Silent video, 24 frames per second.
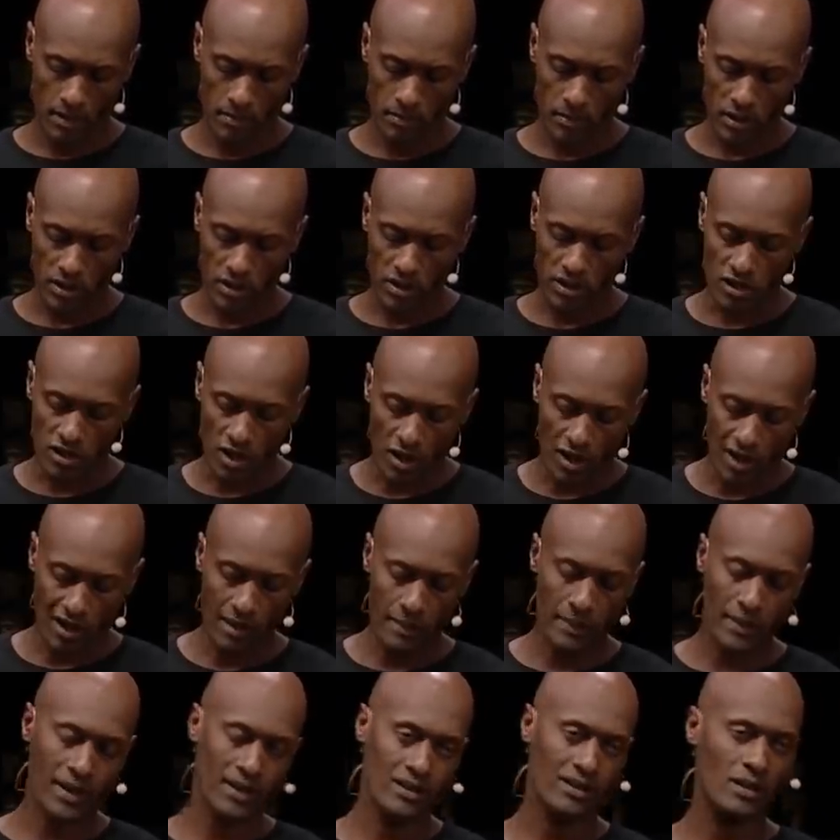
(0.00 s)
But to talk
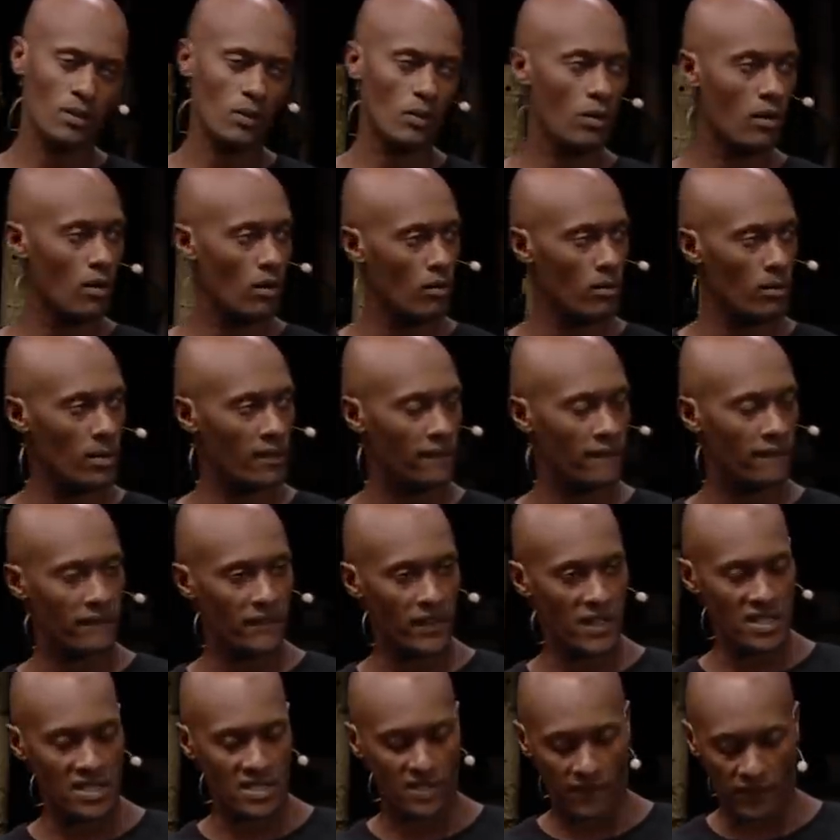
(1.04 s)
about the warm and
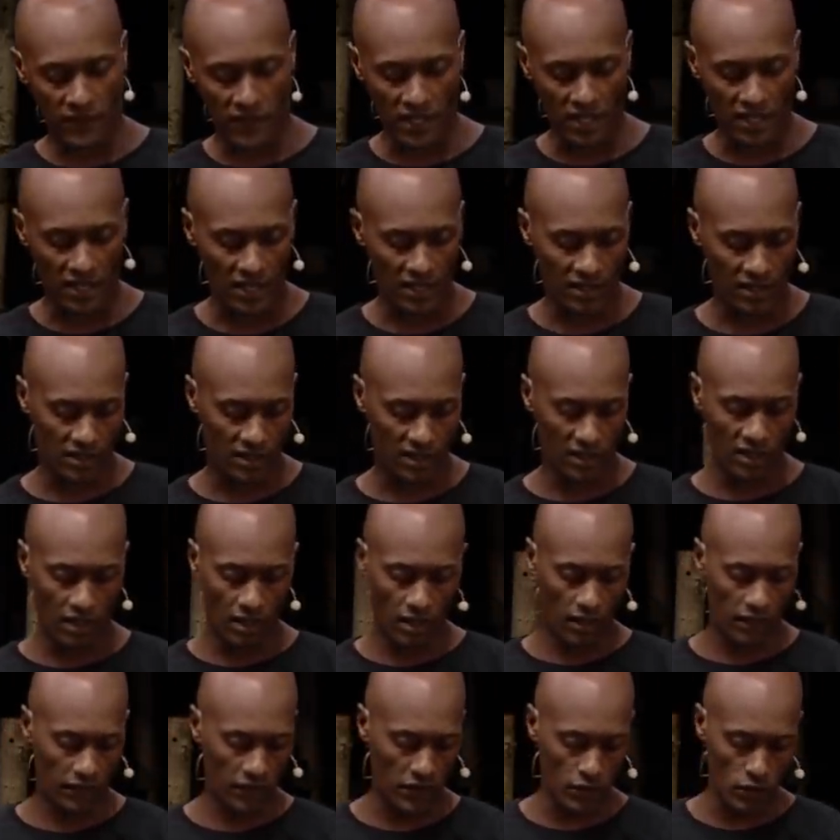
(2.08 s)
fuzzy feeling that
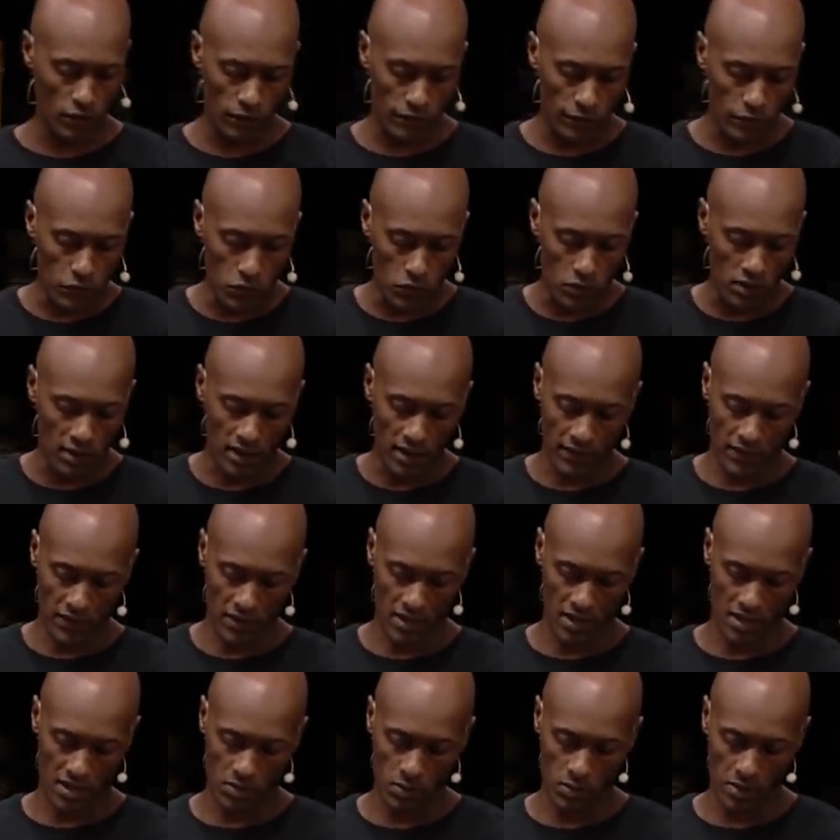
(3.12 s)
coffee or food gives
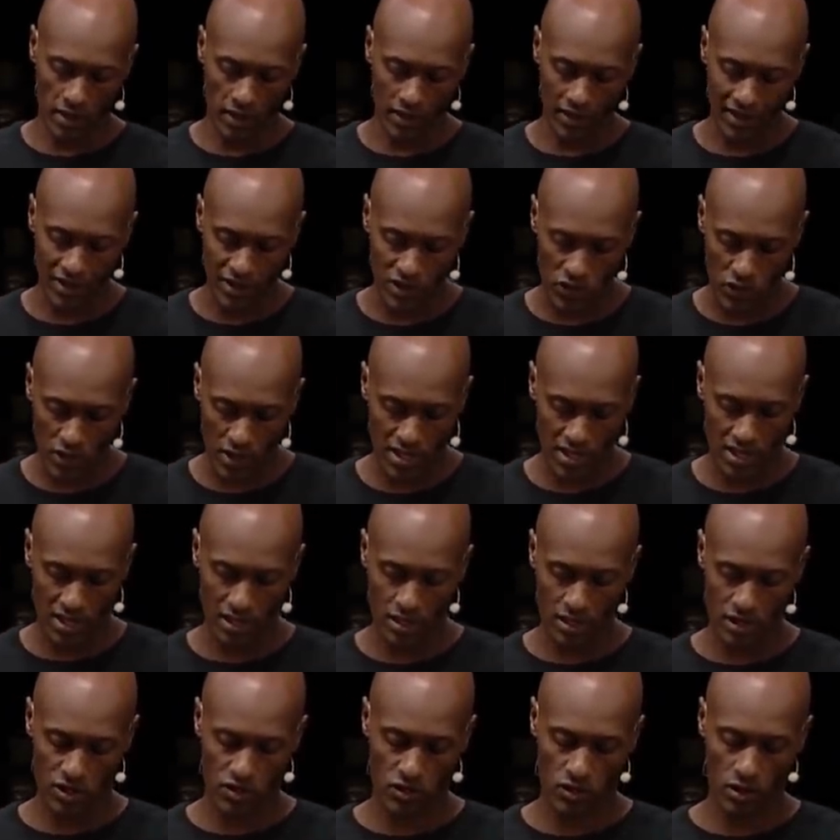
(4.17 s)
us without
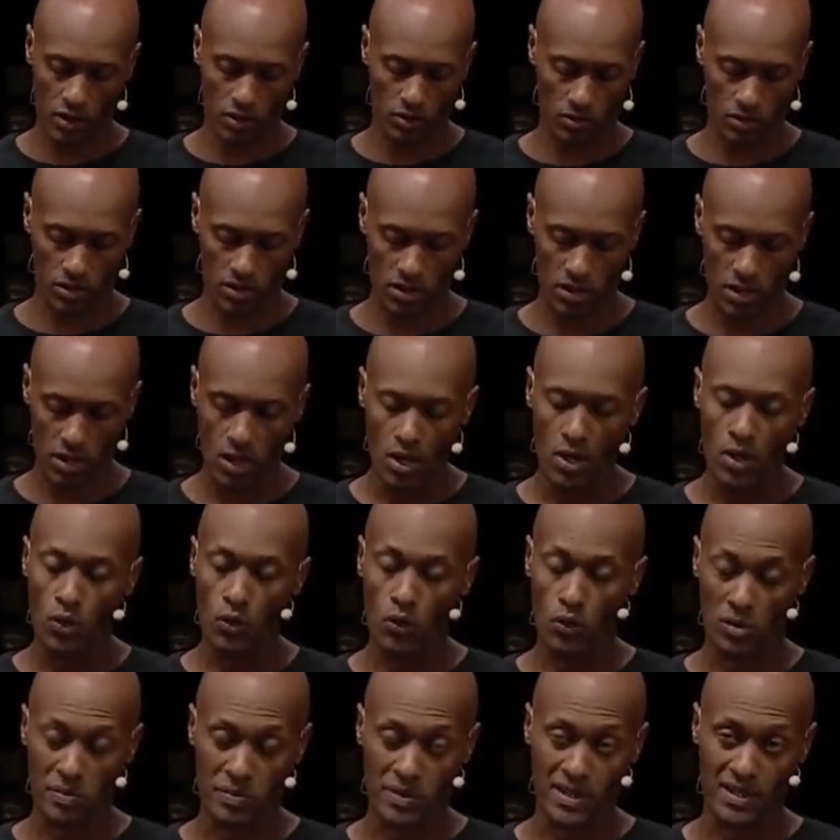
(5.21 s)
addressing her struggles
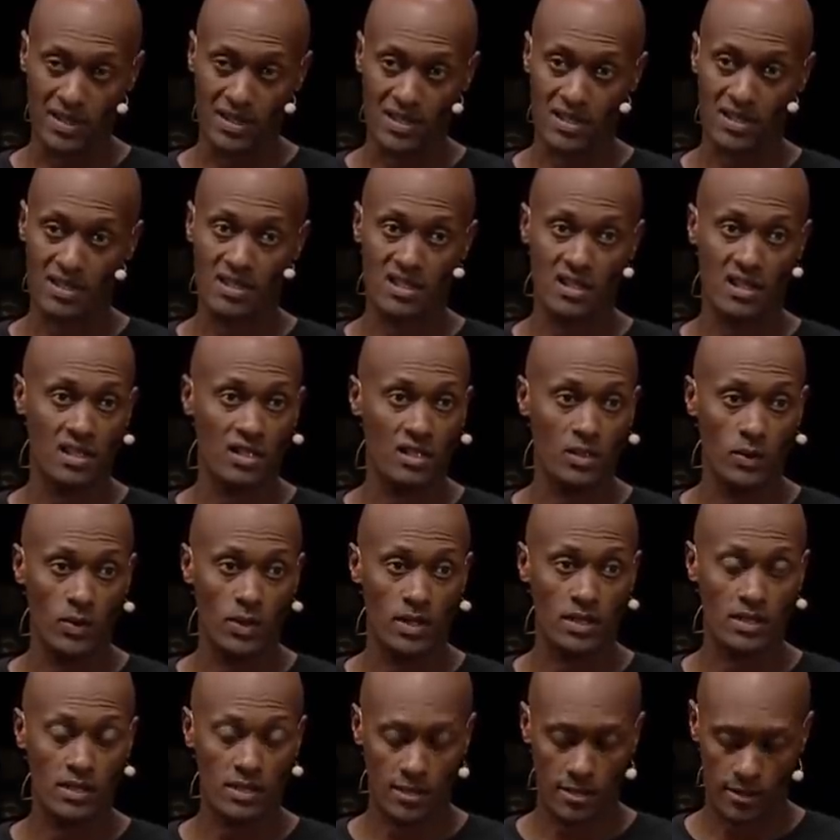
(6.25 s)
would be
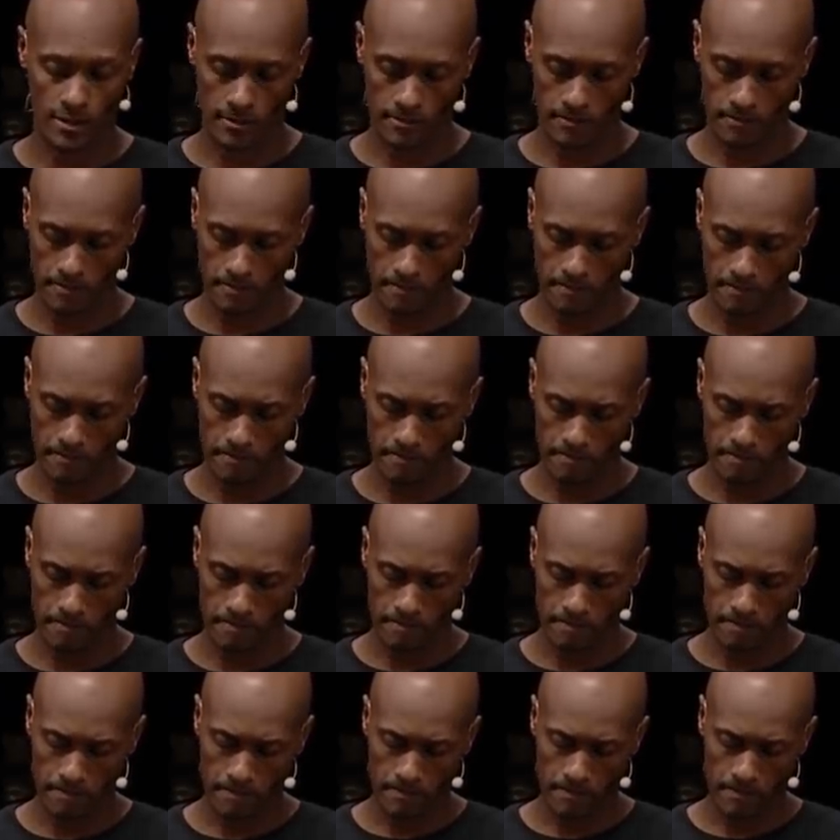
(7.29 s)
disingenuous.
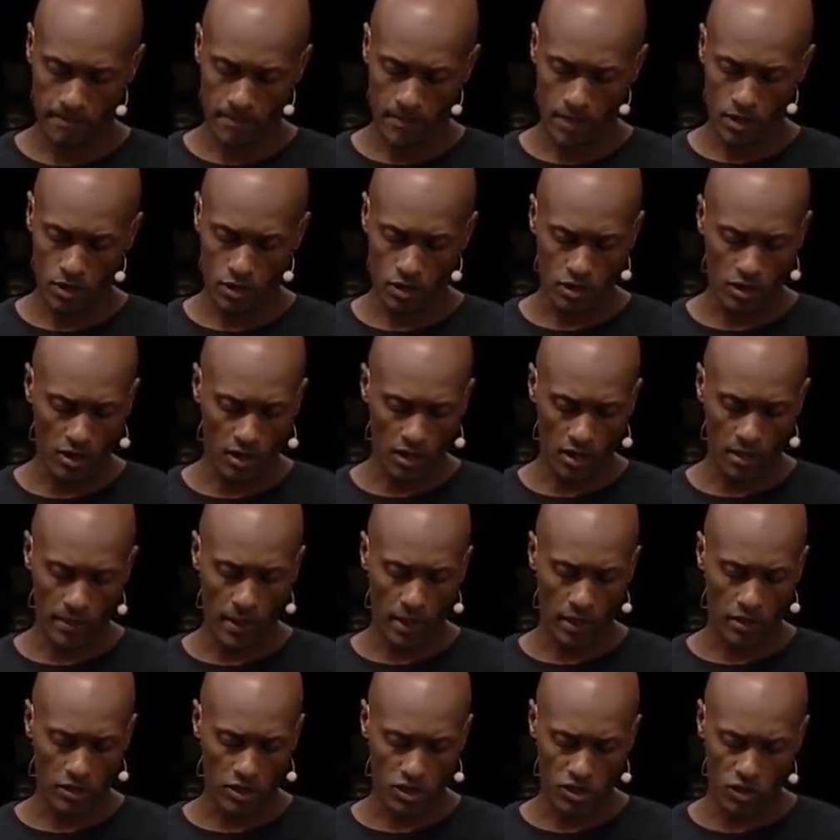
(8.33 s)
To talk
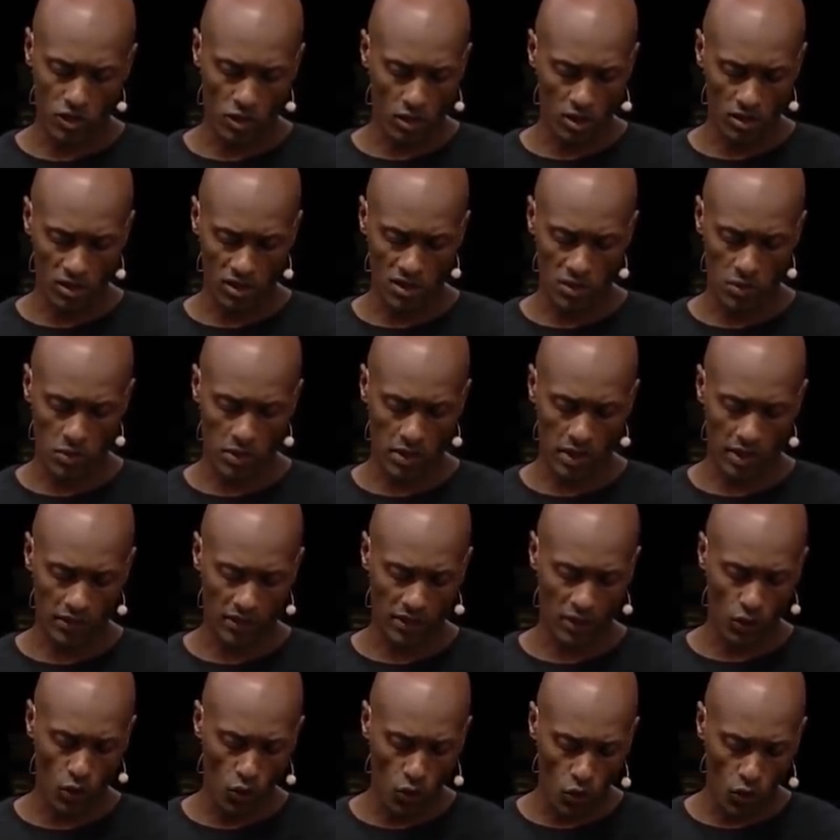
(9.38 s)
about her struggles
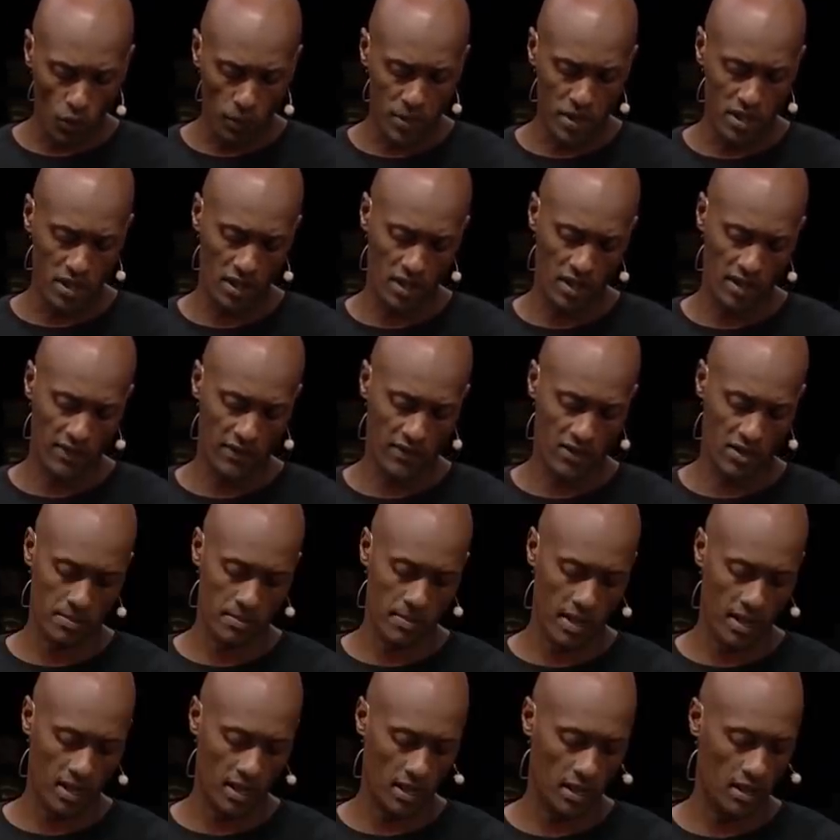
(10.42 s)
without the hope she gives
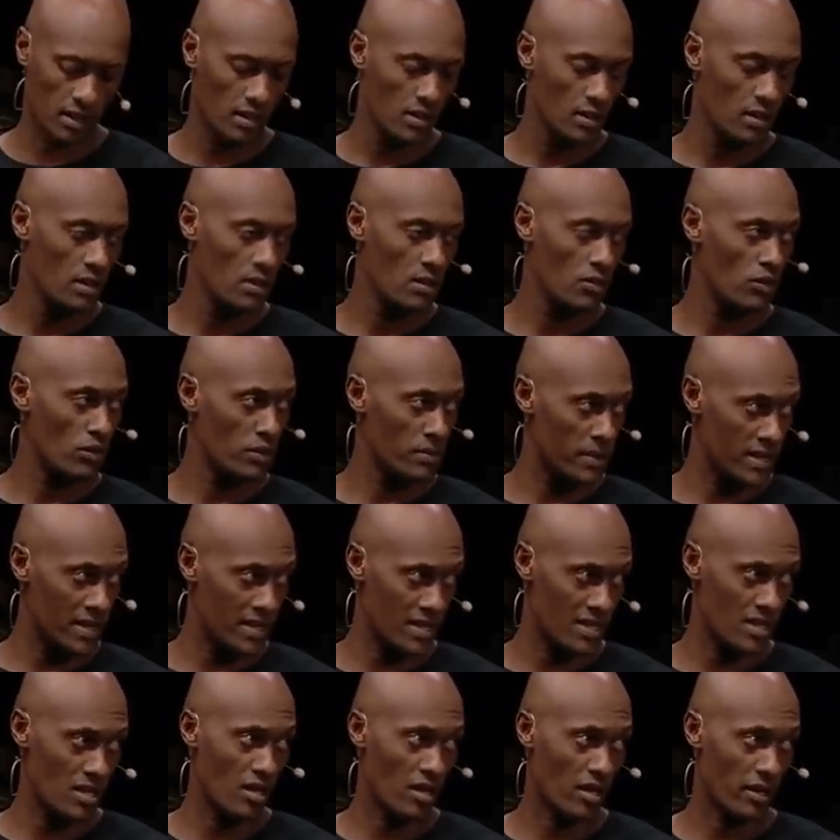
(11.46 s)
many would be
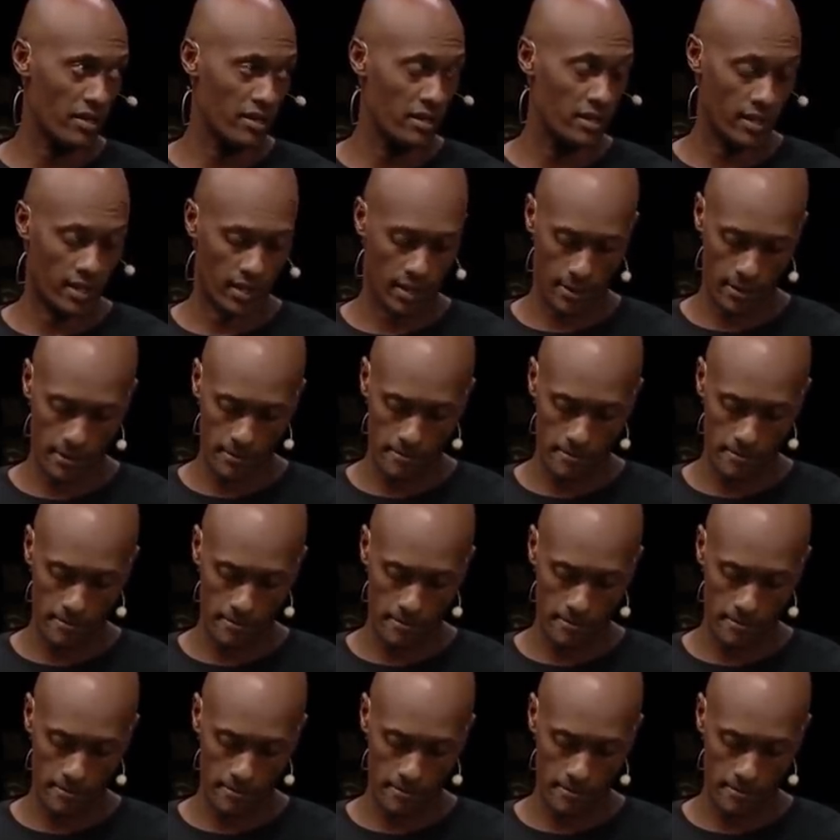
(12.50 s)
disheartening.